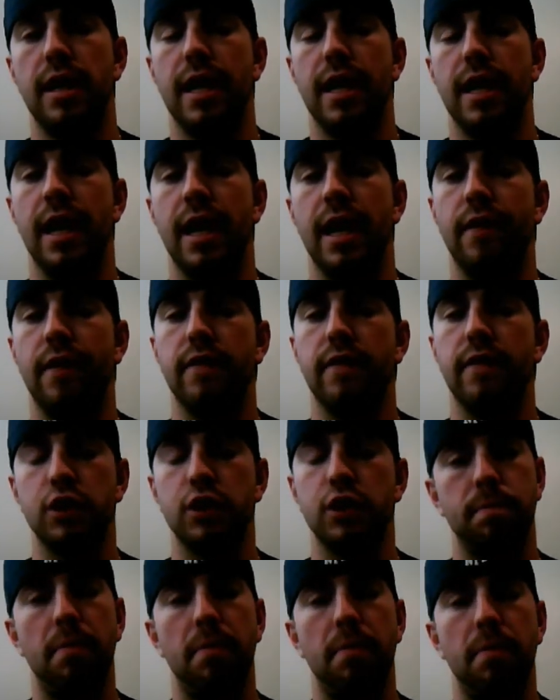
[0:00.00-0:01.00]
And the
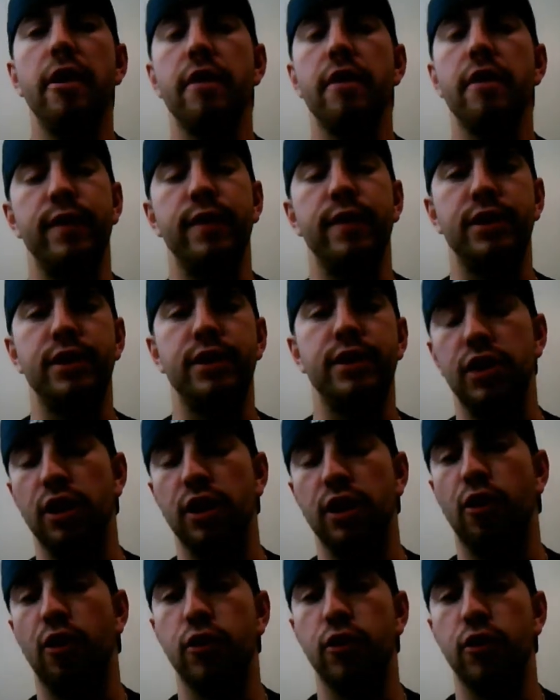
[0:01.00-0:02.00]
spawn of
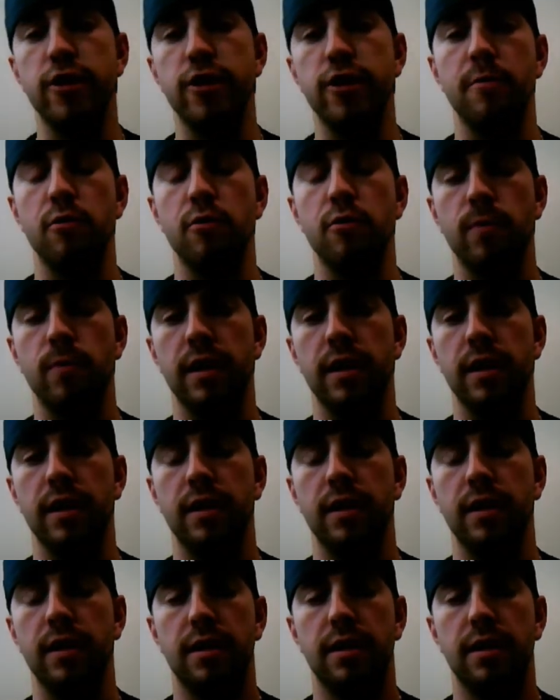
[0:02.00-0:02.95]
HTR, UWE,